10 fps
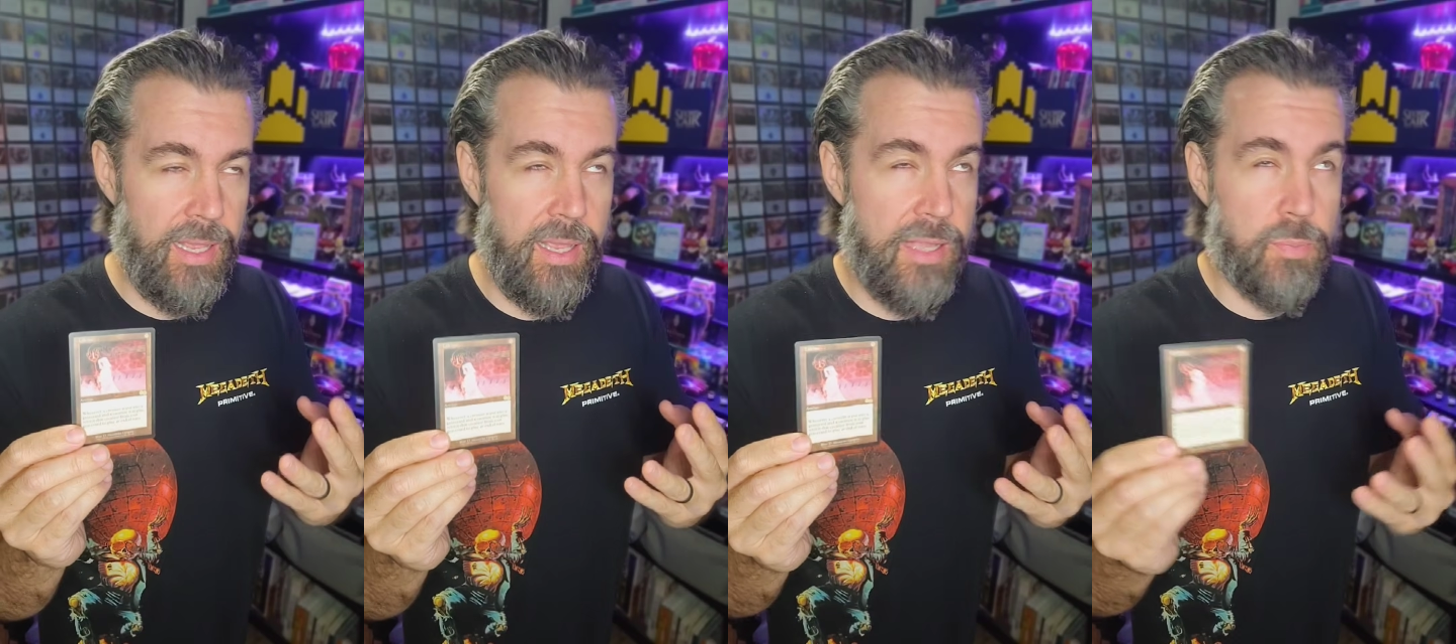
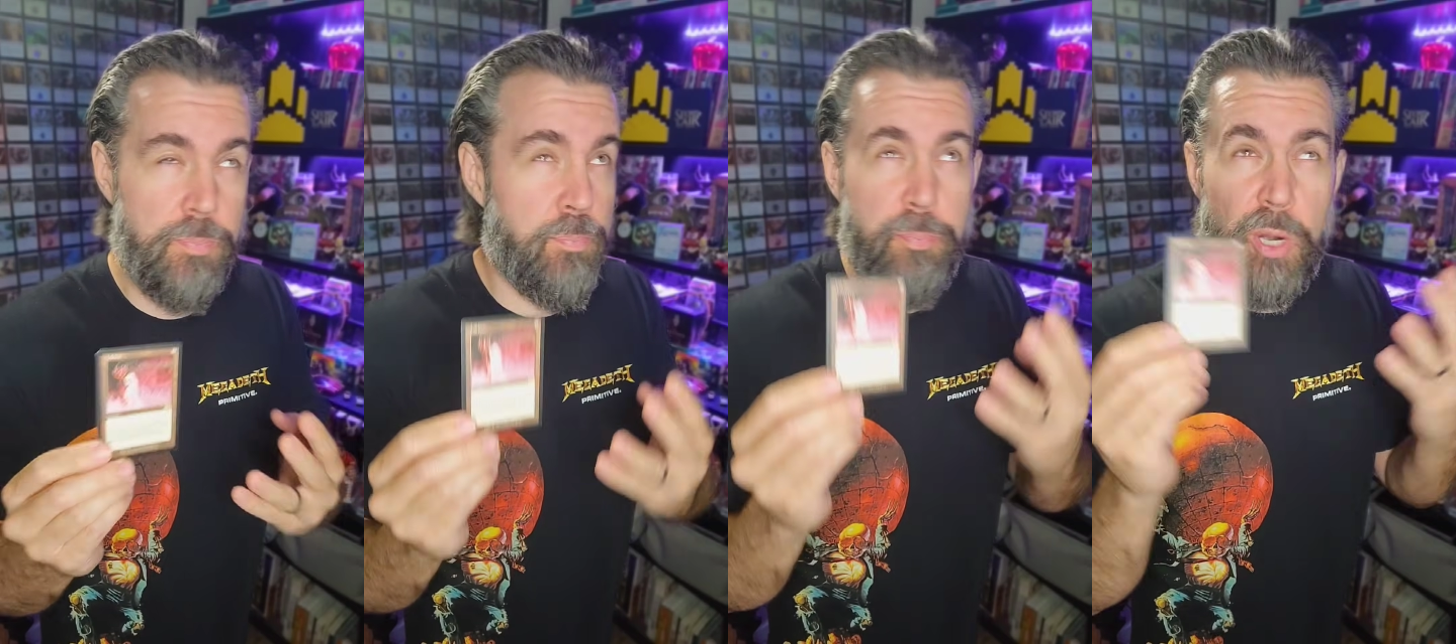It's
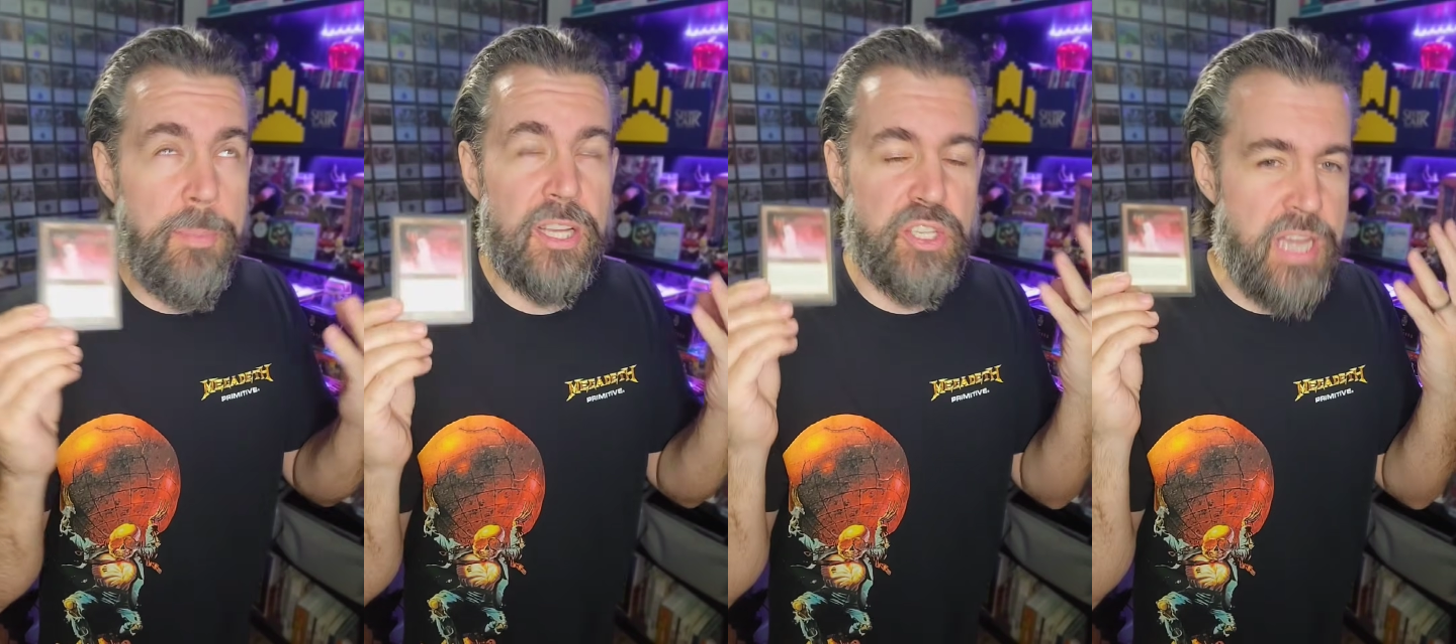pretty
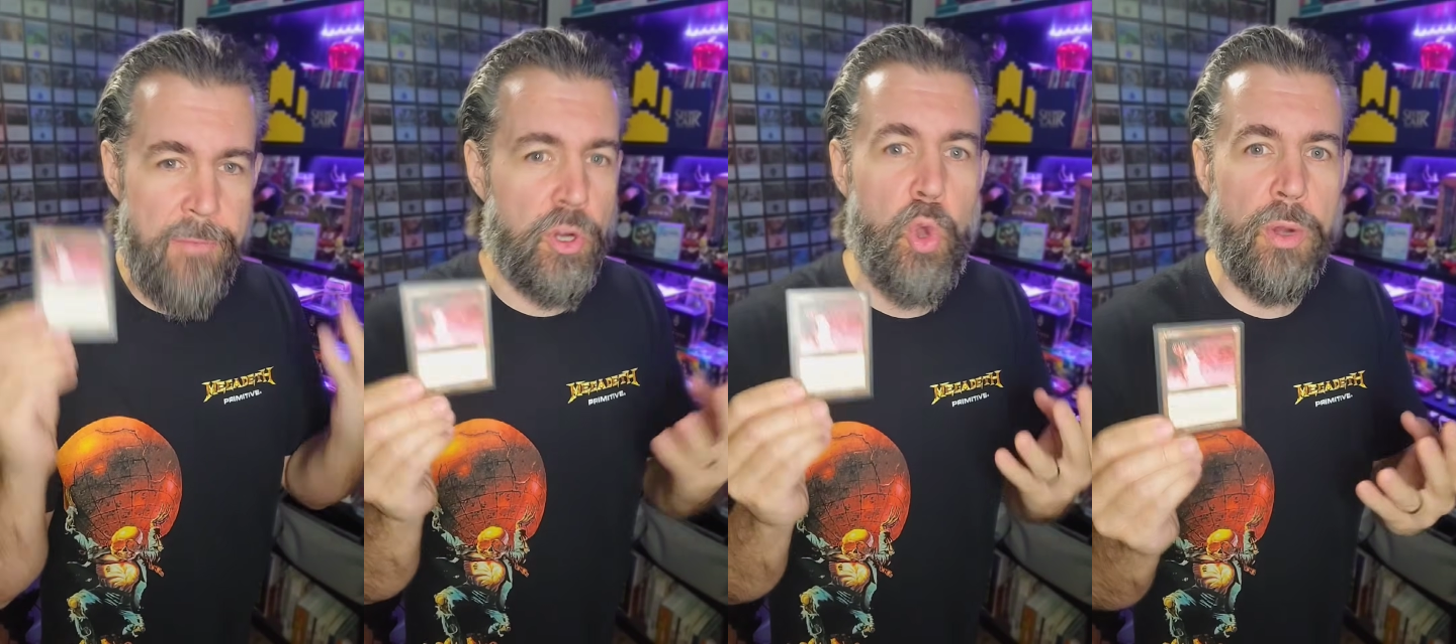much
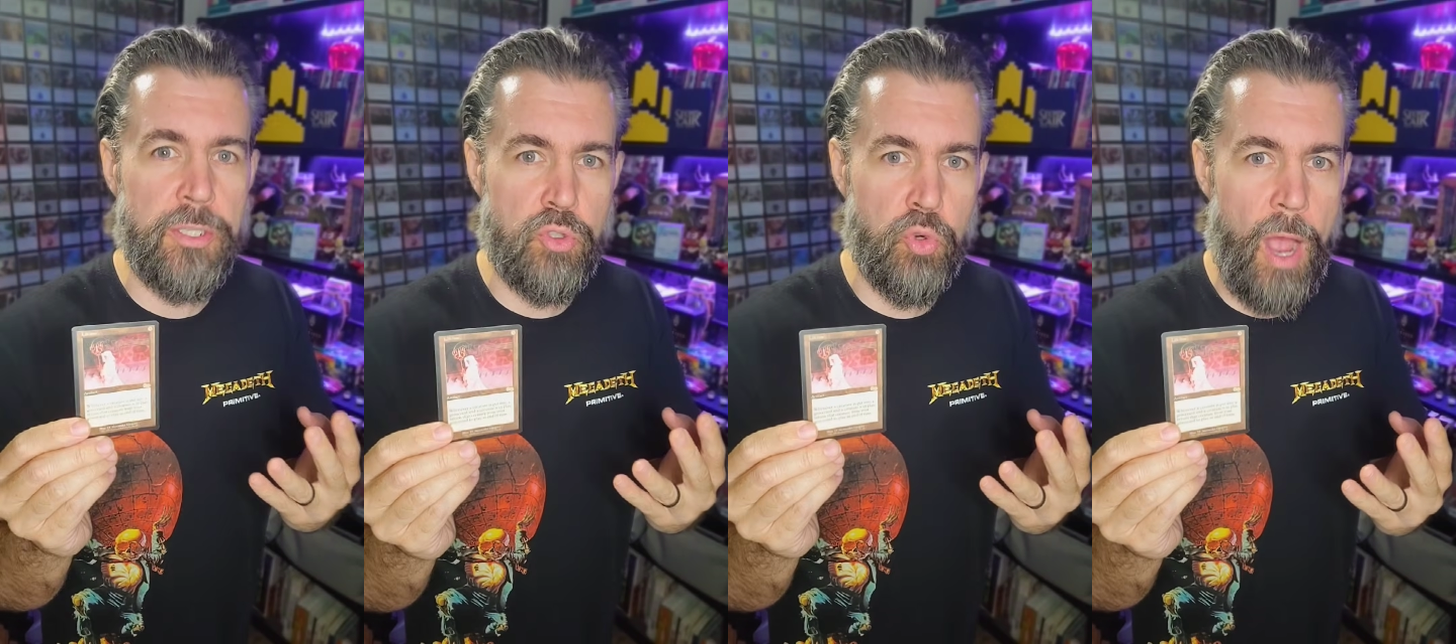never going
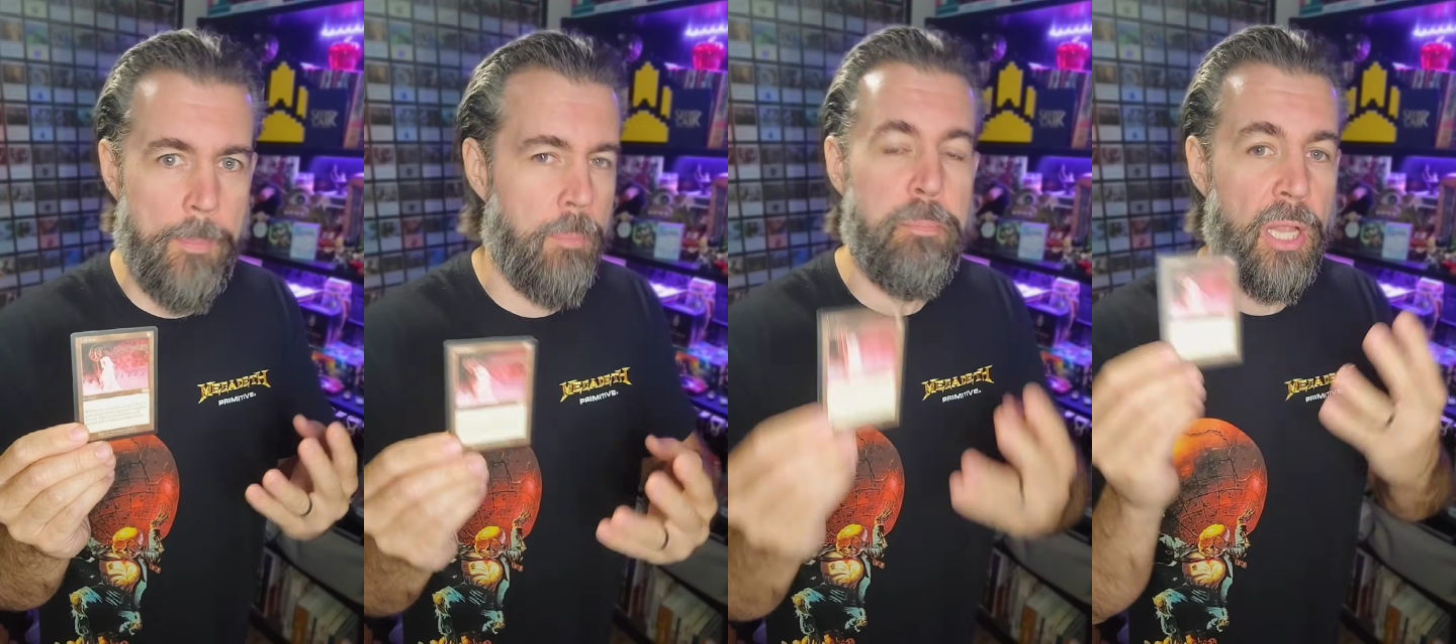to drop